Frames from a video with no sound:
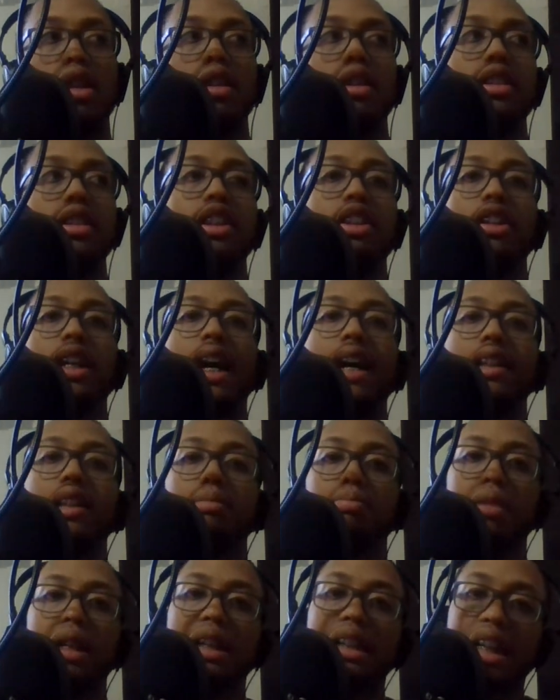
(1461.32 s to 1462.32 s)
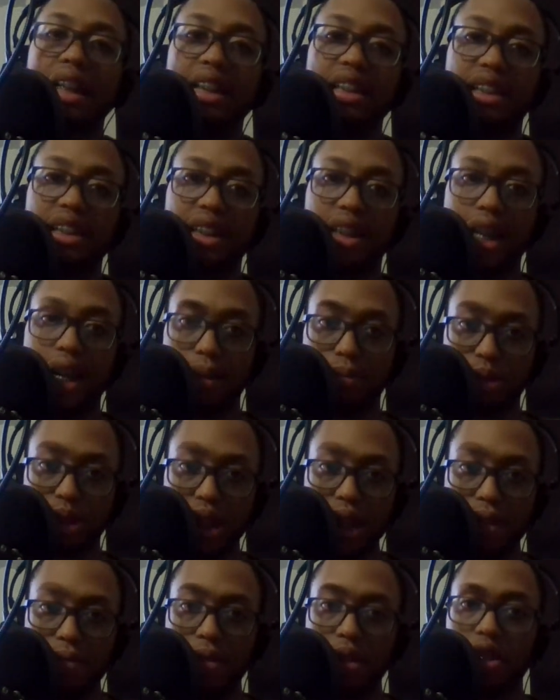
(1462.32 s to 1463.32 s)
you have to play like it's a Game
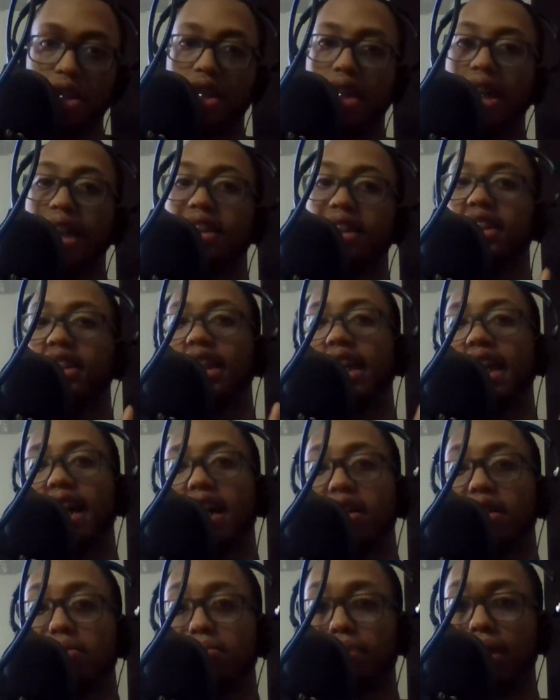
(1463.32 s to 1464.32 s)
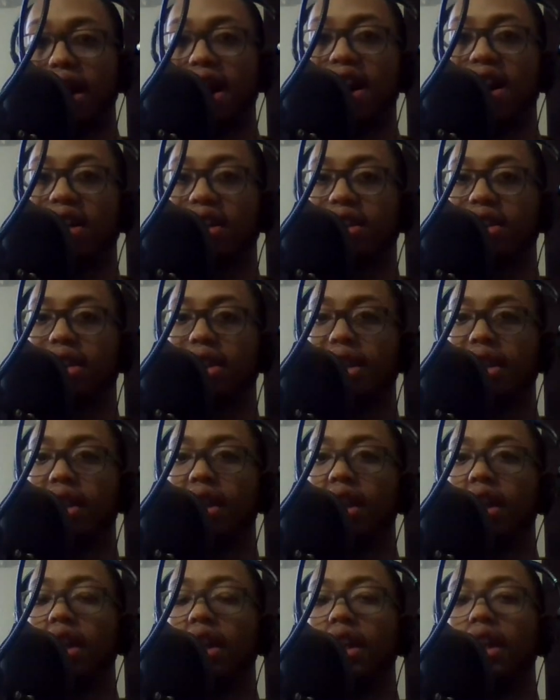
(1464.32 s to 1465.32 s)
7. You're going to have to stay out of the box
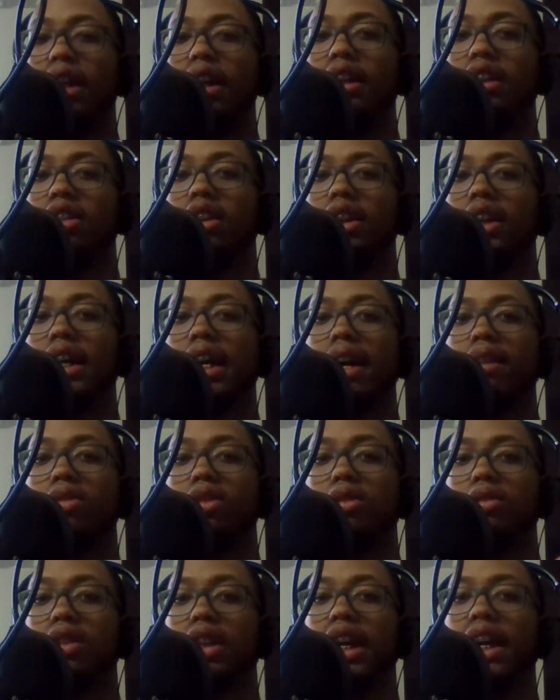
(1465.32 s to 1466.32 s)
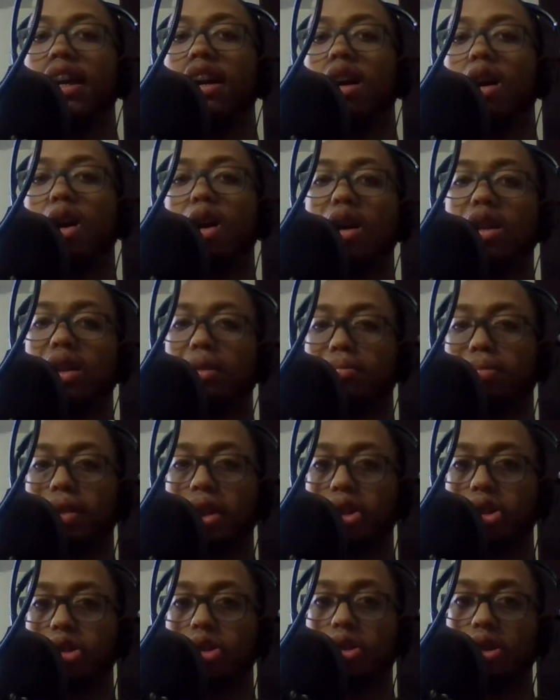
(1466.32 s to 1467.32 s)
and you're going to have to lay all the
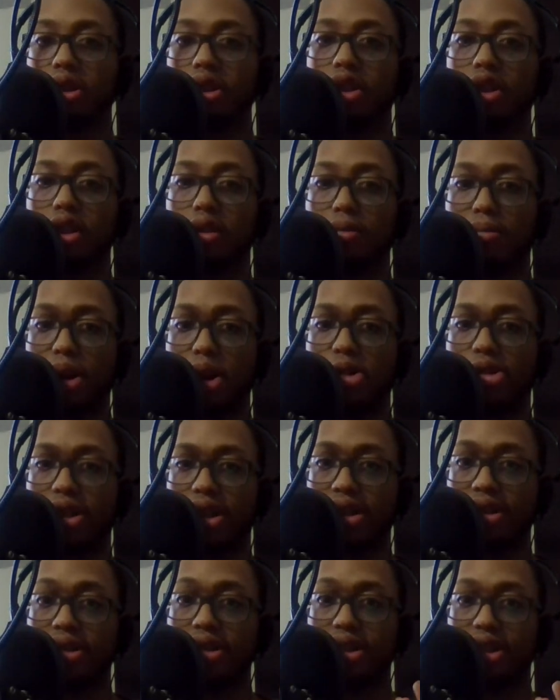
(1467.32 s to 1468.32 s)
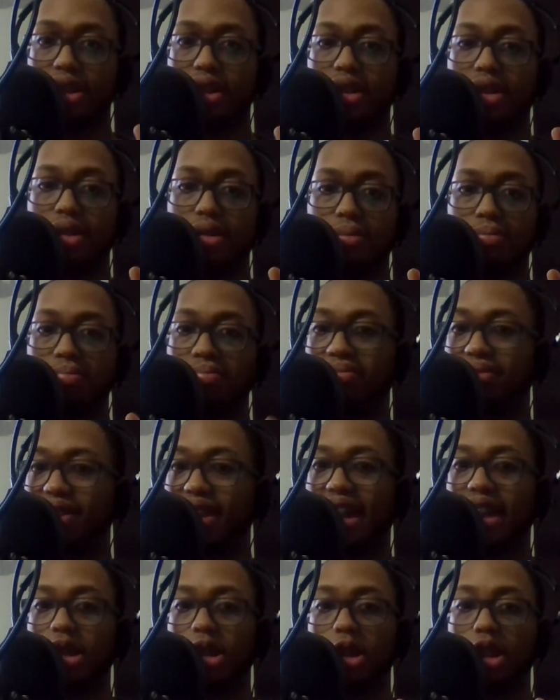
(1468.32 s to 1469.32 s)
pressure on your opponent. So
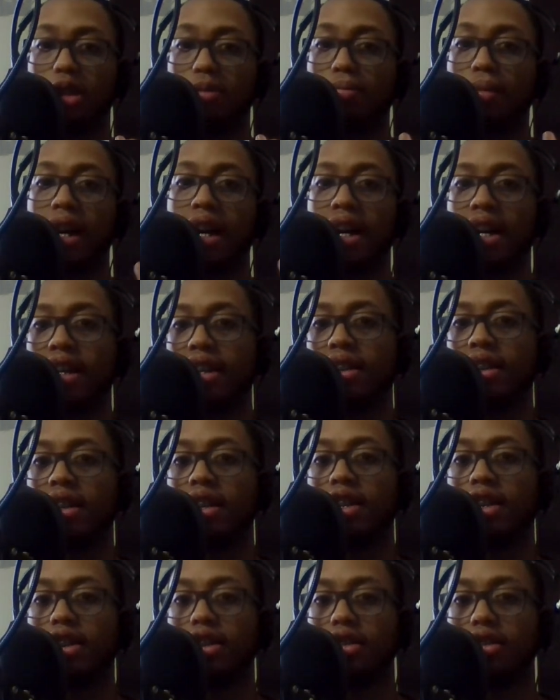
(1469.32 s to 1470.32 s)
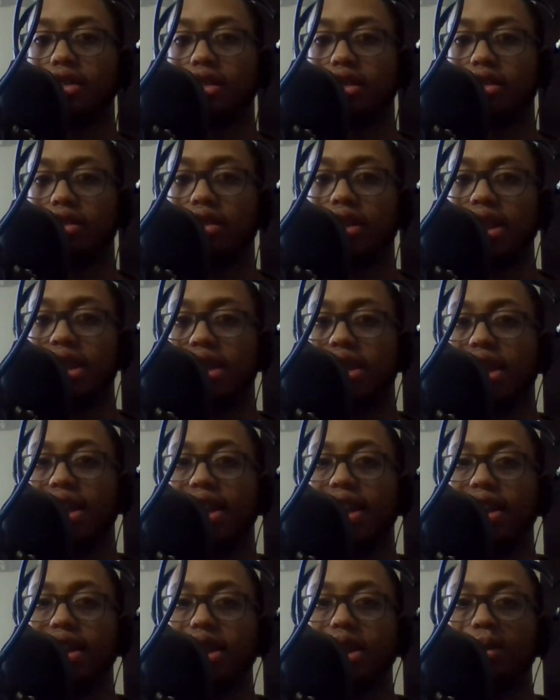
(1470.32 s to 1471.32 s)
that's just my 3
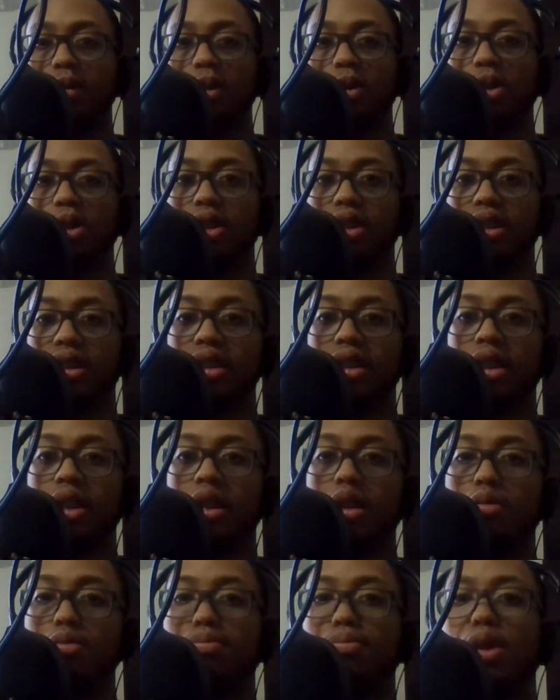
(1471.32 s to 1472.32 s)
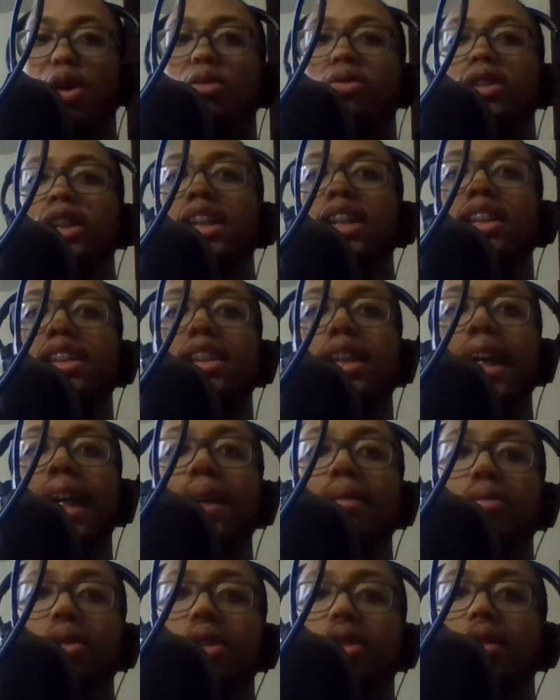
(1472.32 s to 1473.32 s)
things for both these
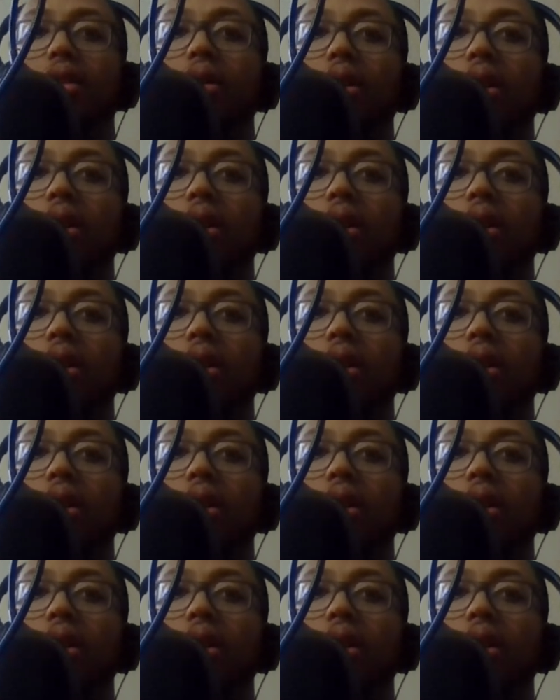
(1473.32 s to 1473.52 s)
teams